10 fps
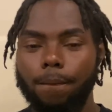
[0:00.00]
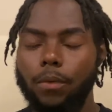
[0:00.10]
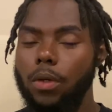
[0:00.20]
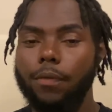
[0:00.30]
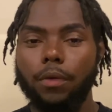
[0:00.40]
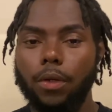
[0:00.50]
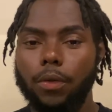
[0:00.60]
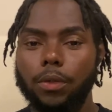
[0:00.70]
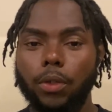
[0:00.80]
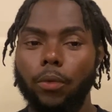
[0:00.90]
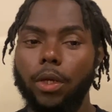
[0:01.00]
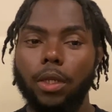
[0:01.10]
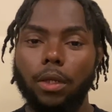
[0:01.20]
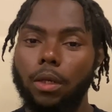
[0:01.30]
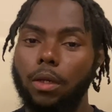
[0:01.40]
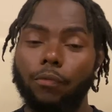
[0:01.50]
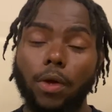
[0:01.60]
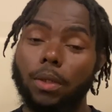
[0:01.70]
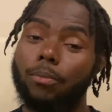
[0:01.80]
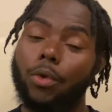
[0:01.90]
You never know. So it can
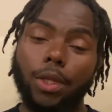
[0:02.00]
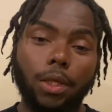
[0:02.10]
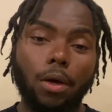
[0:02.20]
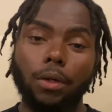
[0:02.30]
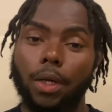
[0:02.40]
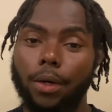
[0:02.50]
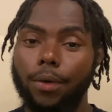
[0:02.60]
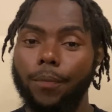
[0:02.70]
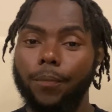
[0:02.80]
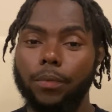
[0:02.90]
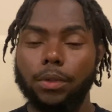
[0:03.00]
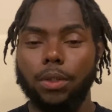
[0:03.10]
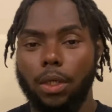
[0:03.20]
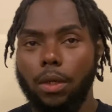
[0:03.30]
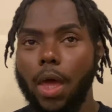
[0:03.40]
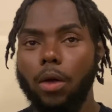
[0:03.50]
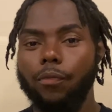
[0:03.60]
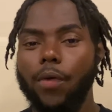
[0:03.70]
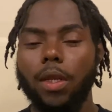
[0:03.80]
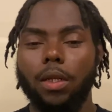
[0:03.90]
affect them really young now. And now the
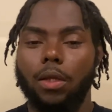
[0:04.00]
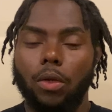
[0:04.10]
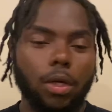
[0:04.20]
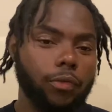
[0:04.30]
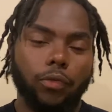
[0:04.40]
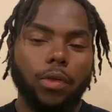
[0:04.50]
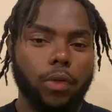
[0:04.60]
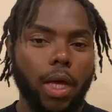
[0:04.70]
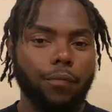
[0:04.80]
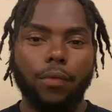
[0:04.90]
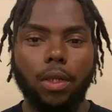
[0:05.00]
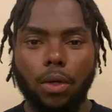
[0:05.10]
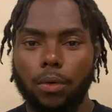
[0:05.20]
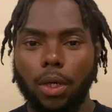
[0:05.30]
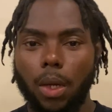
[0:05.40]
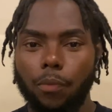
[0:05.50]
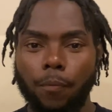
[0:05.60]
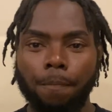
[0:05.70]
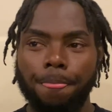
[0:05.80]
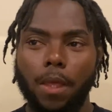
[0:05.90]
fact that it looks just like video games,
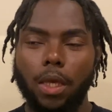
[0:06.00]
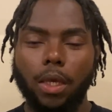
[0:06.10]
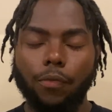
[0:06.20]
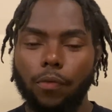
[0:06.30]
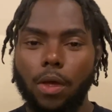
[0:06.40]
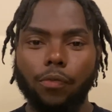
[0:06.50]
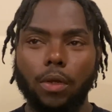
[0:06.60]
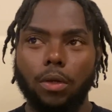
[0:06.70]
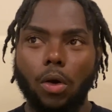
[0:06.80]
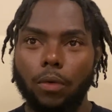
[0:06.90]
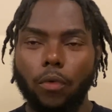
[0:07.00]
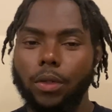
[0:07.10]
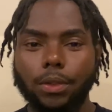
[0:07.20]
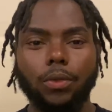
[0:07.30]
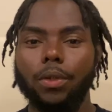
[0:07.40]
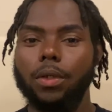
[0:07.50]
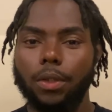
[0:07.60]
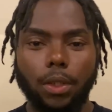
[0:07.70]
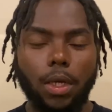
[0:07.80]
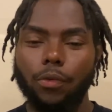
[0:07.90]
it gets us. Of course, it's going to hook
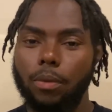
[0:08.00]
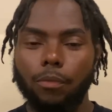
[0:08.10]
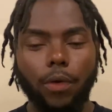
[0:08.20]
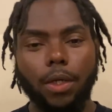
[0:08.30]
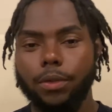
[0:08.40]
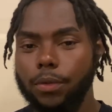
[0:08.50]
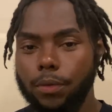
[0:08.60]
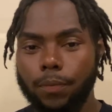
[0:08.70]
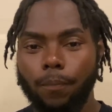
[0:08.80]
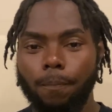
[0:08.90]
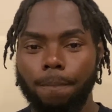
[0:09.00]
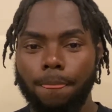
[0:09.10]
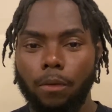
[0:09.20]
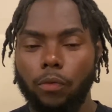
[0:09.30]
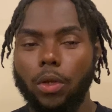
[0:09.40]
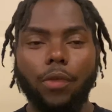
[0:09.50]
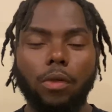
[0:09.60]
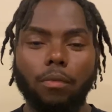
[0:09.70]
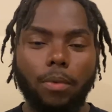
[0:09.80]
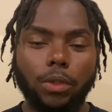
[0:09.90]
the kids even faster. So that's
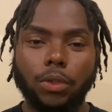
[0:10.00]
even worse.